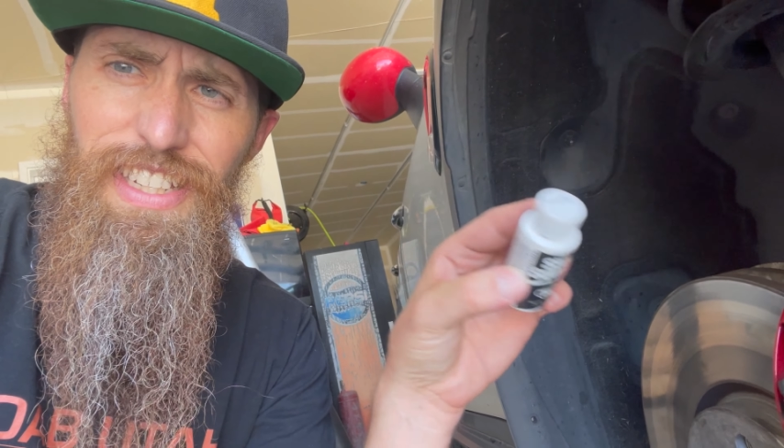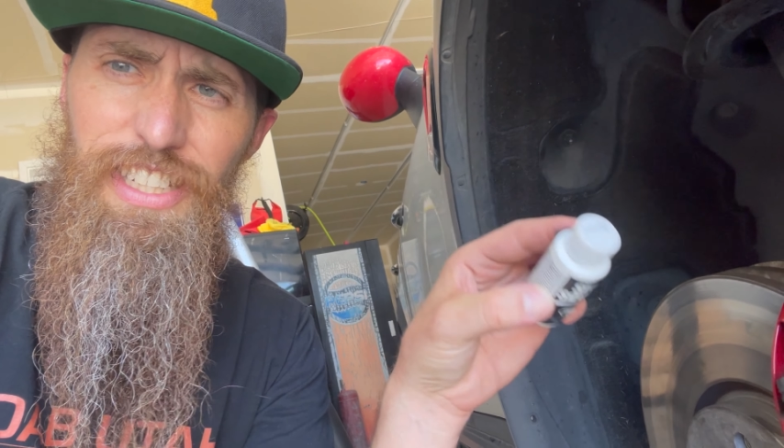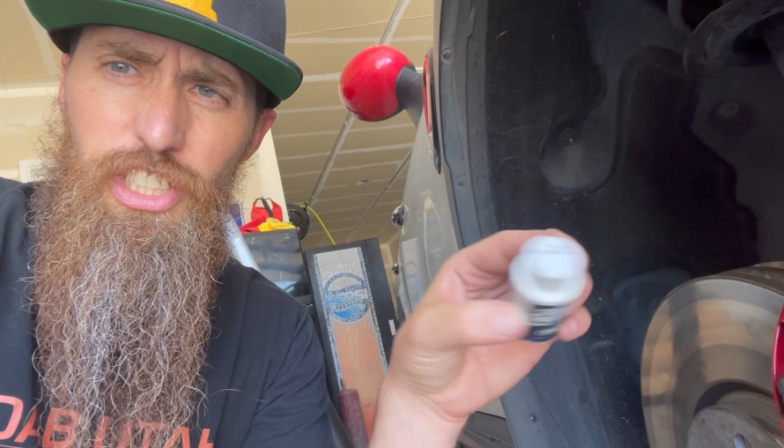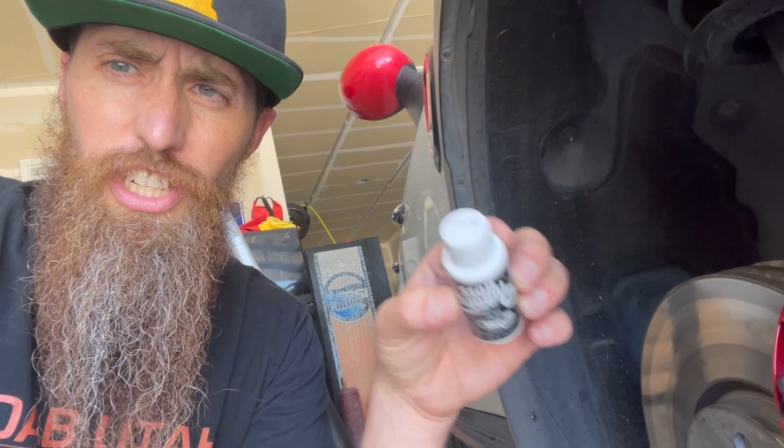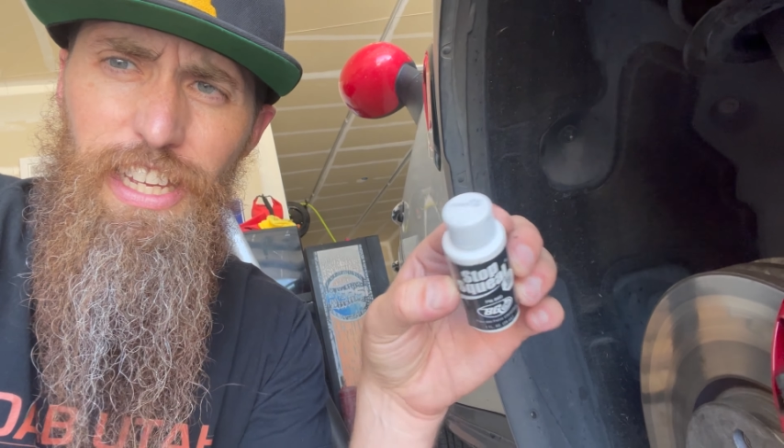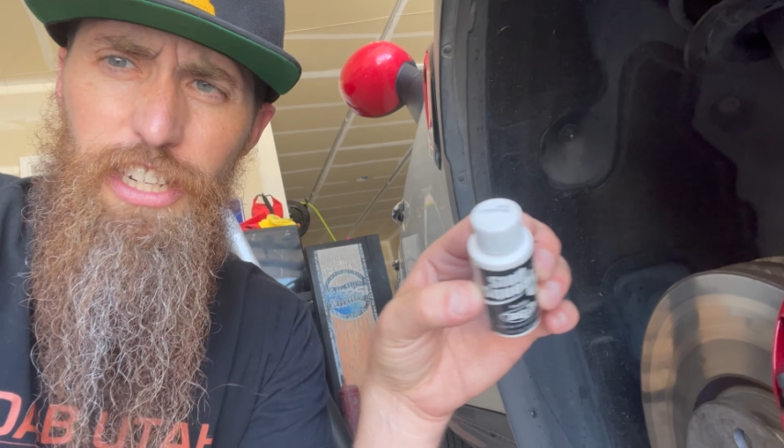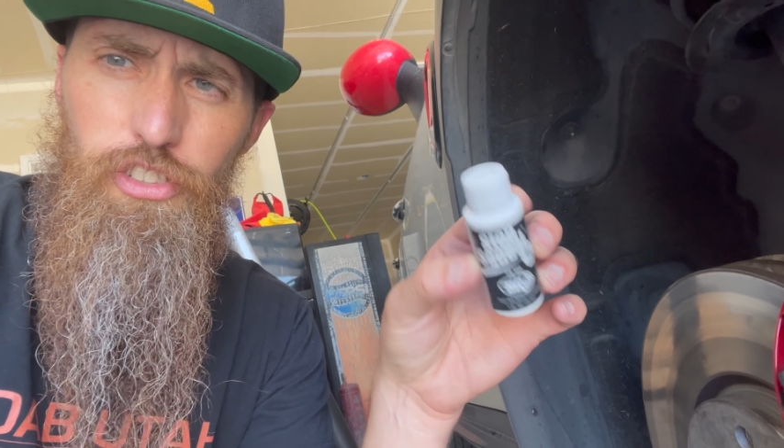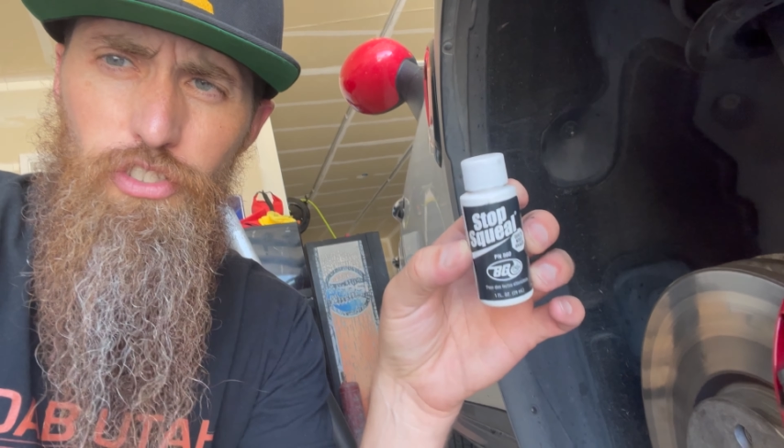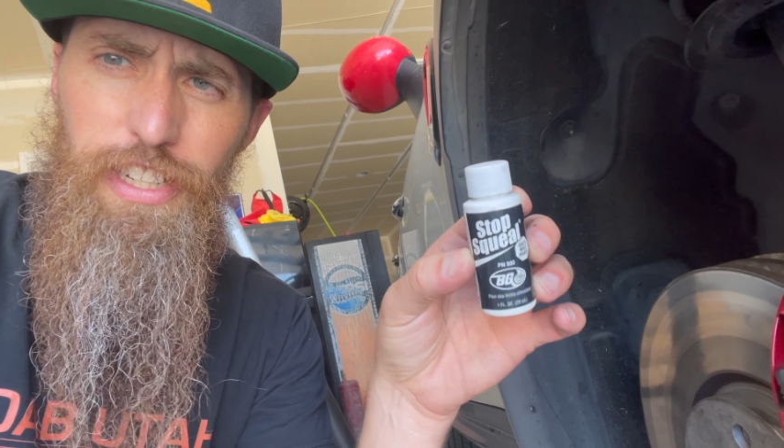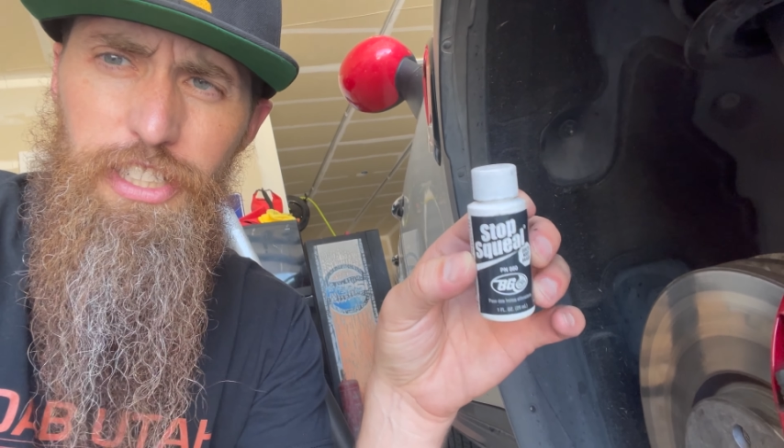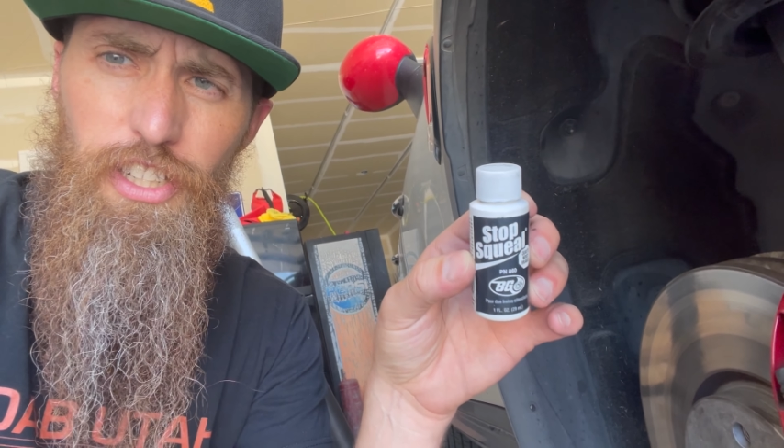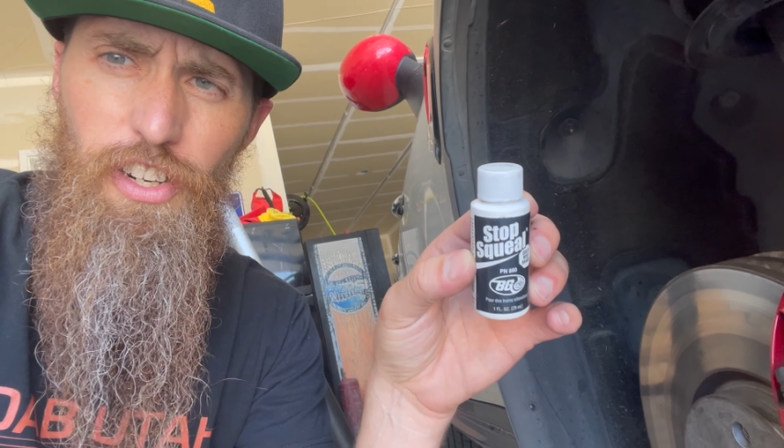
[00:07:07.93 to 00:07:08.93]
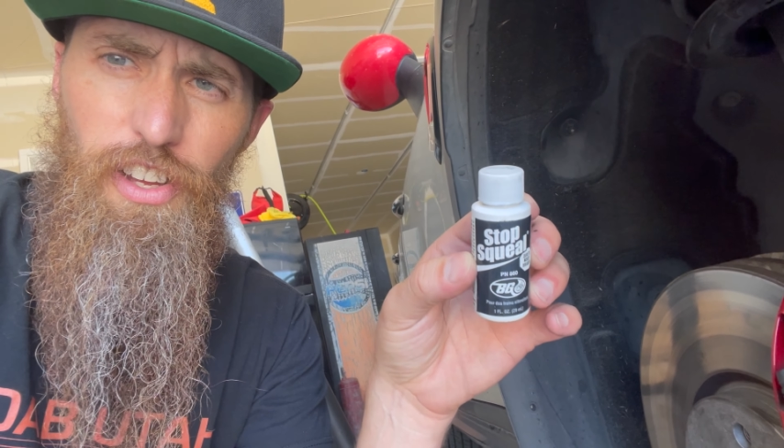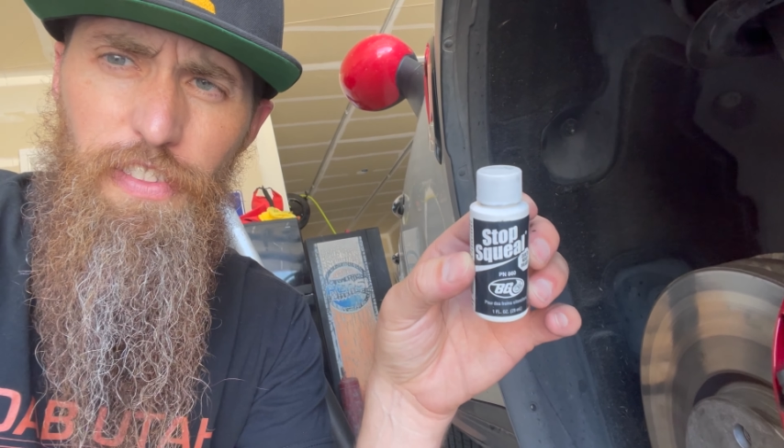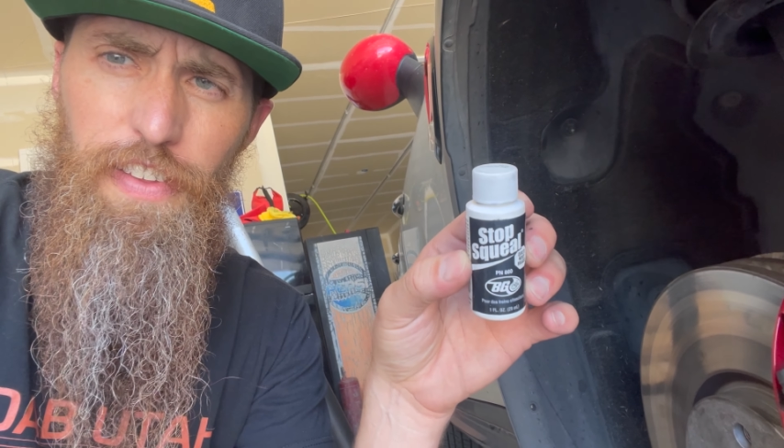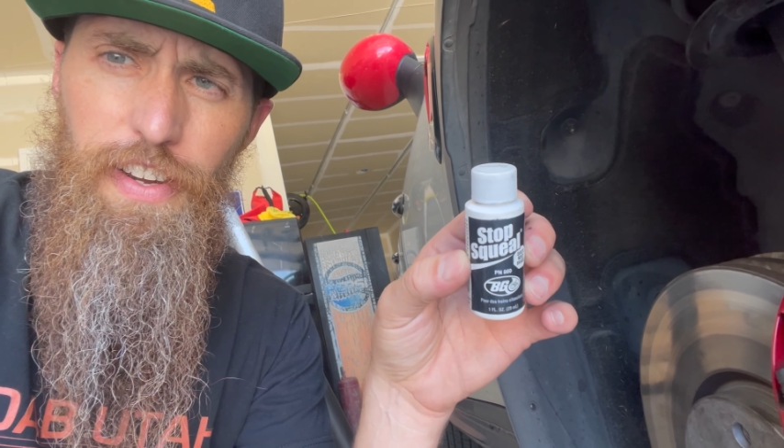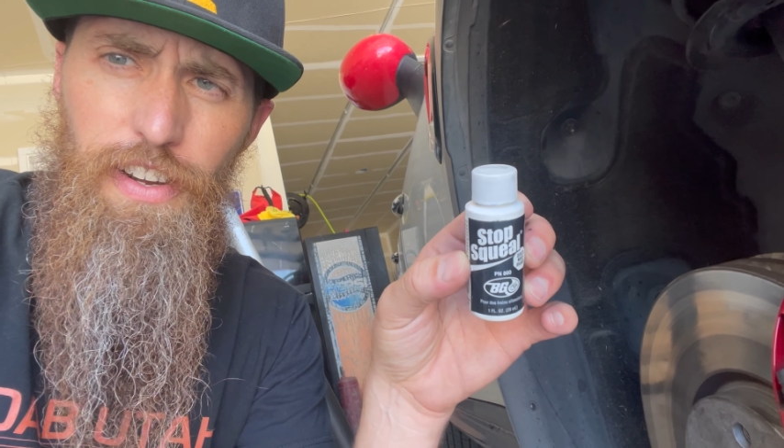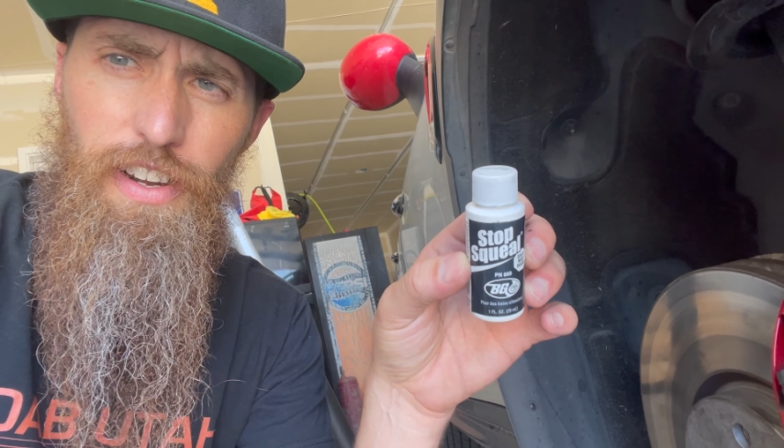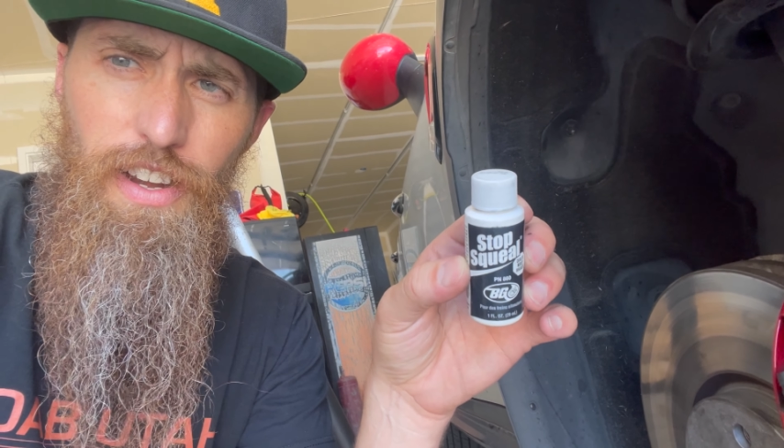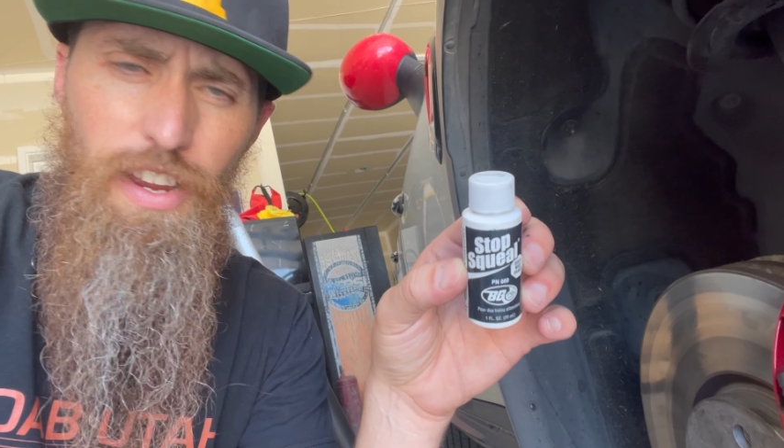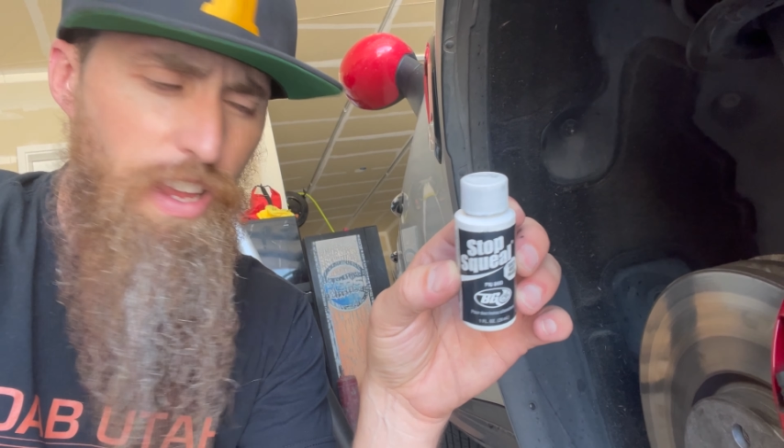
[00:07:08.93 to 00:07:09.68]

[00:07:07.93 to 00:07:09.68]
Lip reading: is you kind of drench it on there